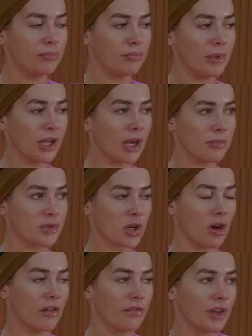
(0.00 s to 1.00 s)
becomes
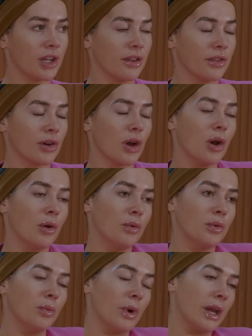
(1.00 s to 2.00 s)
confident in their
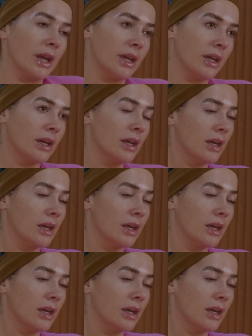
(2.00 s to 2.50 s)
own way